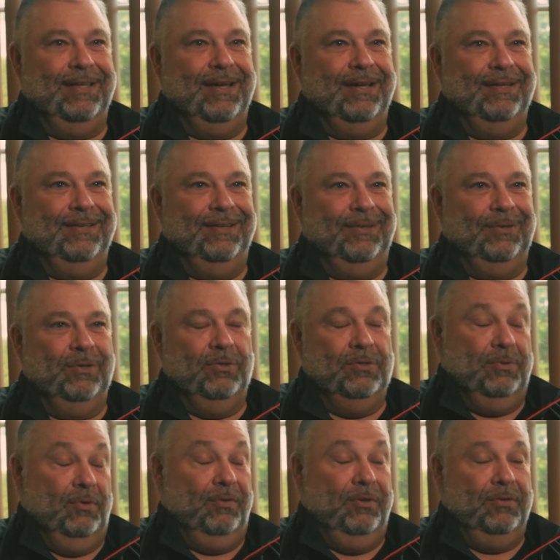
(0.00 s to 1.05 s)
that.
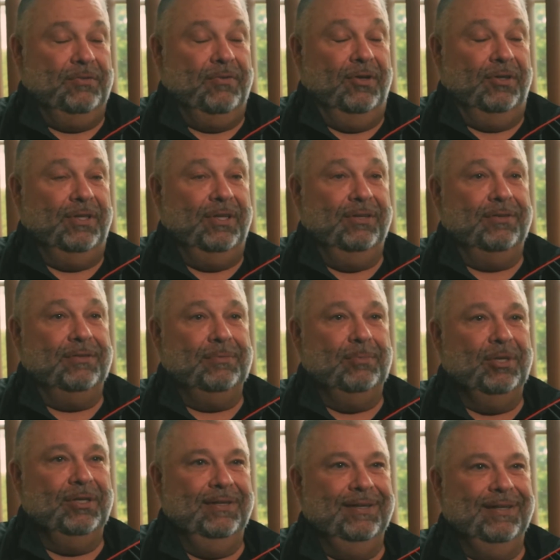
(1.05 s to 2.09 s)
There's volunteers, but